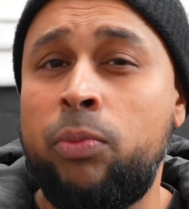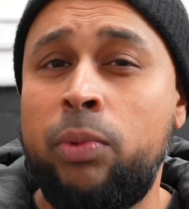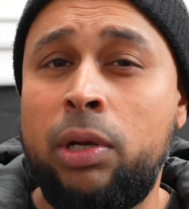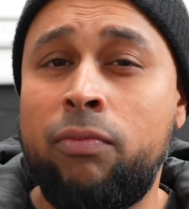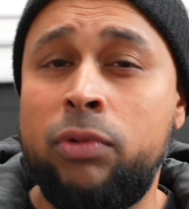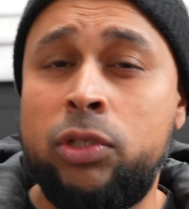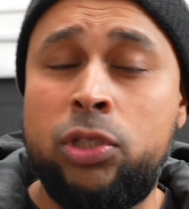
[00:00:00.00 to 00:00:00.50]
we
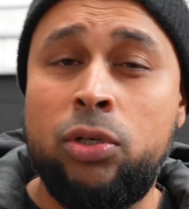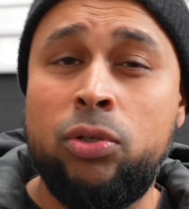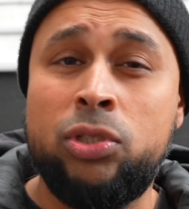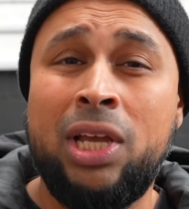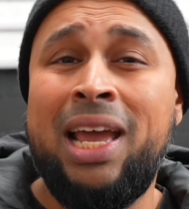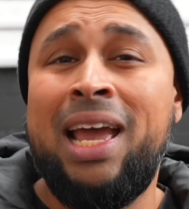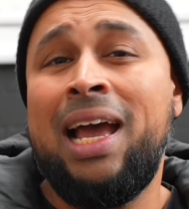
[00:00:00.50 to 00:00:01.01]
can reduce
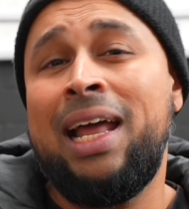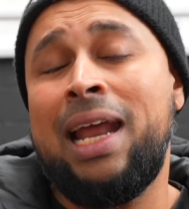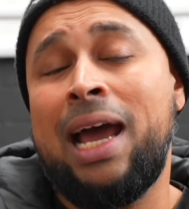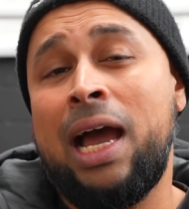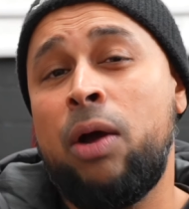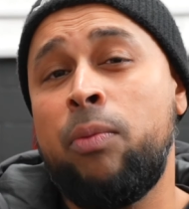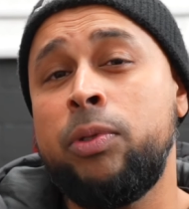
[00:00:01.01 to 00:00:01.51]
and
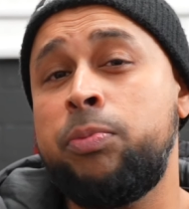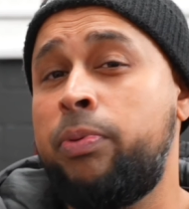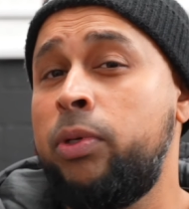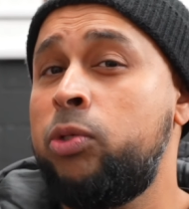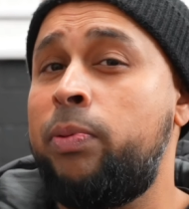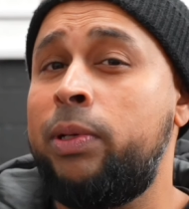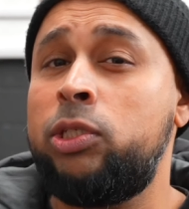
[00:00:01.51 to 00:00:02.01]
how much
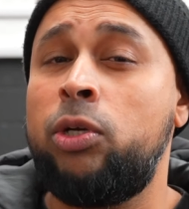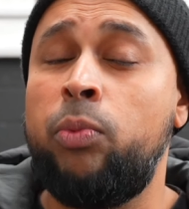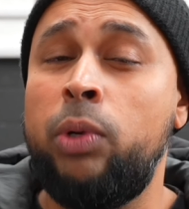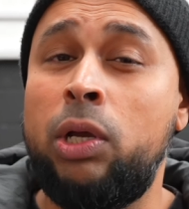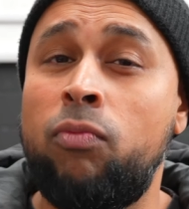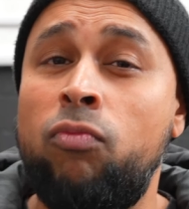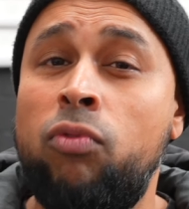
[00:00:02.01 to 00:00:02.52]
boost pressure we
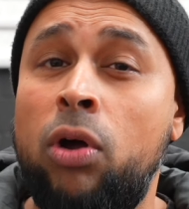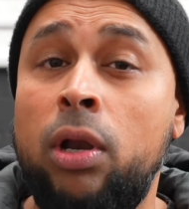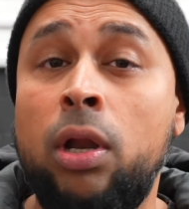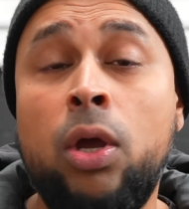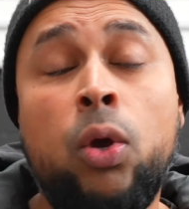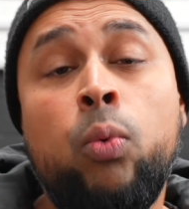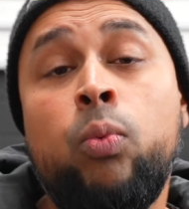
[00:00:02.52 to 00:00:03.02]
can run
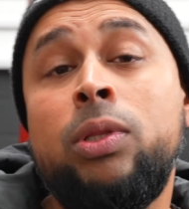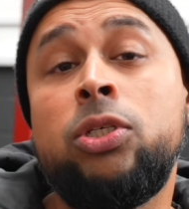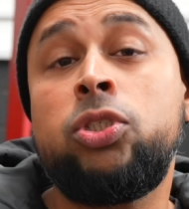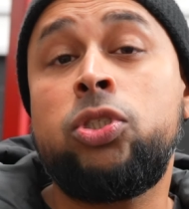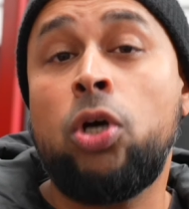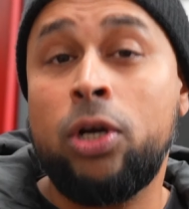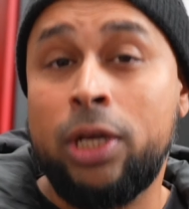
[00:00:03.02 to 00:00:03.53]
with the
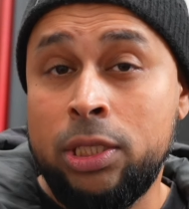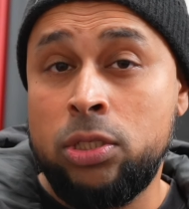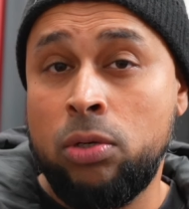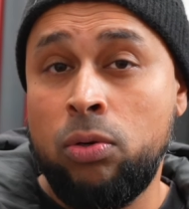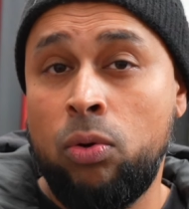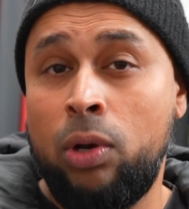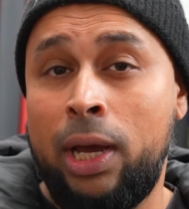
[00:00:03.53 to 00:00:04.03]
stock
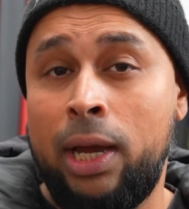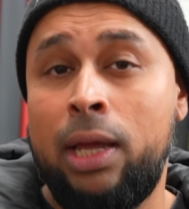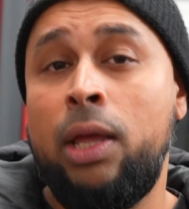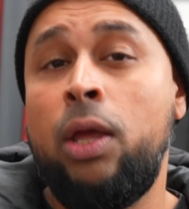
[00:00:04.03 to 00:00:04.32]
intercooler.